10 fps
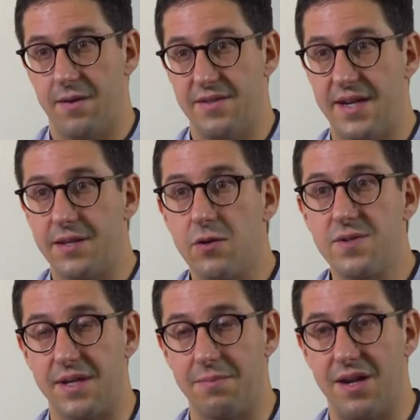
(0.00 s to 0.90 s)

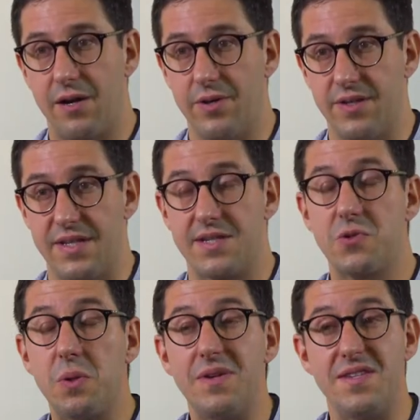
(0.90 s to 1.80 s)
Diagnosing malaria is
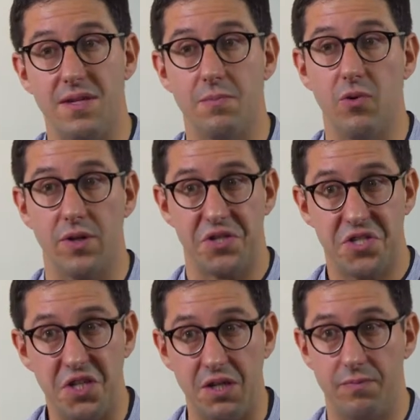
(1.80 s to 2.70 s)
extremely simple and
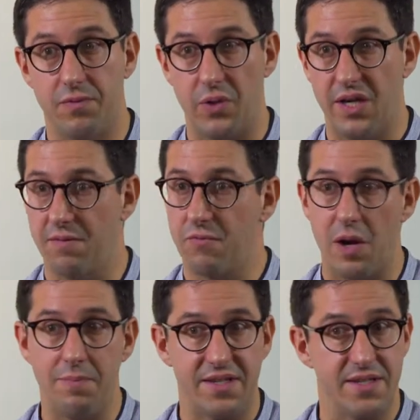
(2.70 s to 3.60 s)
cheap. We have
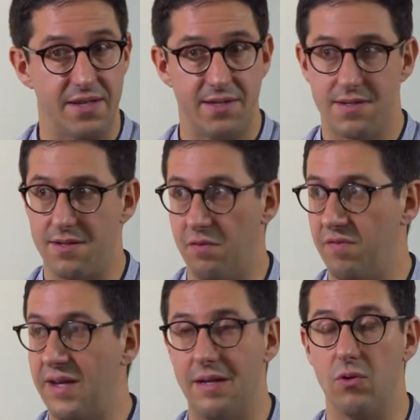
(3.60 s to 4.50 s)
rapid tests
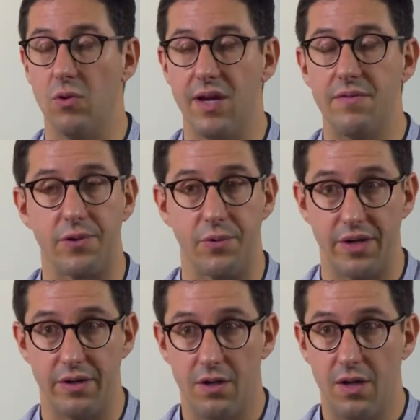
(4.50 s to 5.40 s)
available
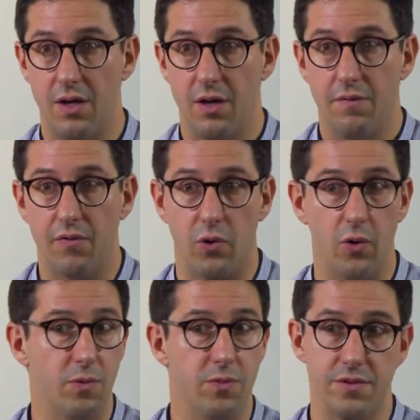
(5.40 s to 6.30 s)
everywhere for
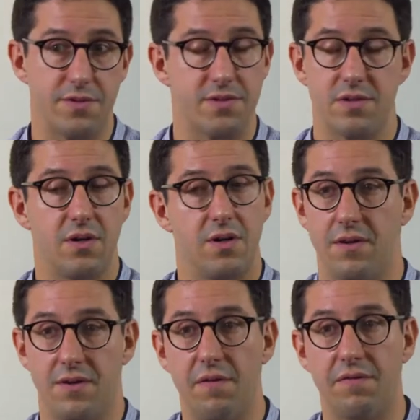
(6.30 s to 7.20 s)
almost
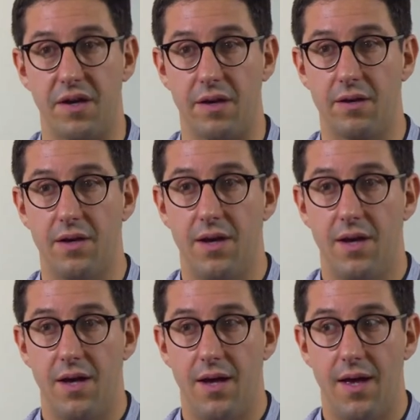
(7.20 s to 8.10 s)
nothing.
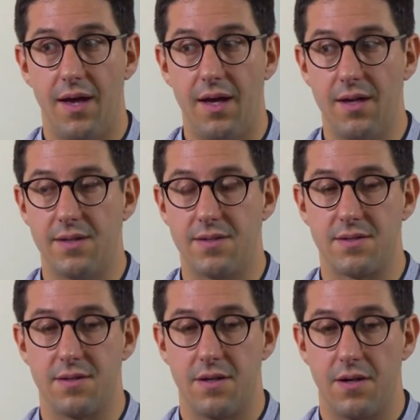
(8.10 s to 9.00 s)
And
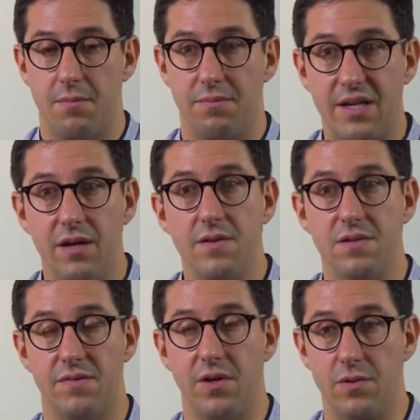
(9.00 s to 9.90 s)
because
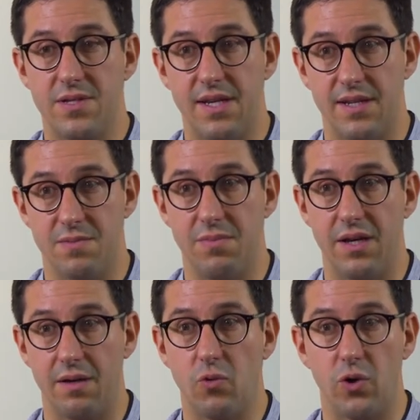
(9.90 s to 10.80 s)
of those tests
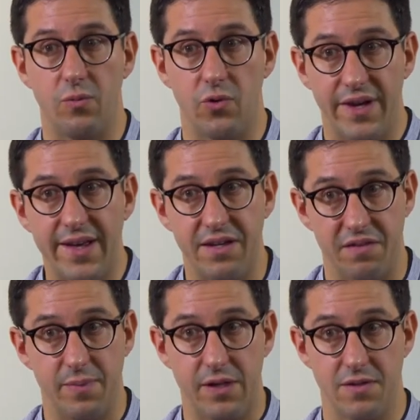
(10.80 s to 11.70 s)
being more and more
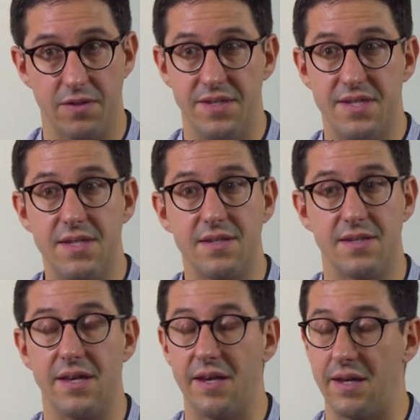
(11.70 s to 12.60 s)
negative, because the disease
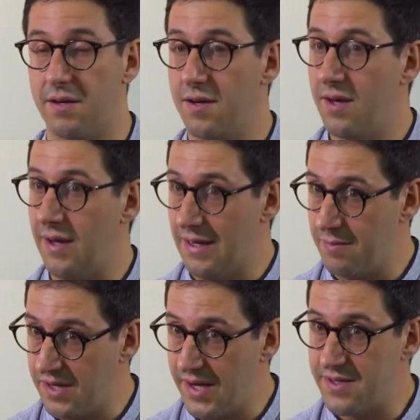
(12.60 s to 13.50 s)
is getting
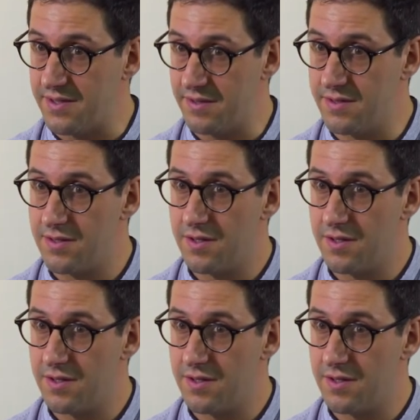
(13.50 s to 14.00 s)
eliminated,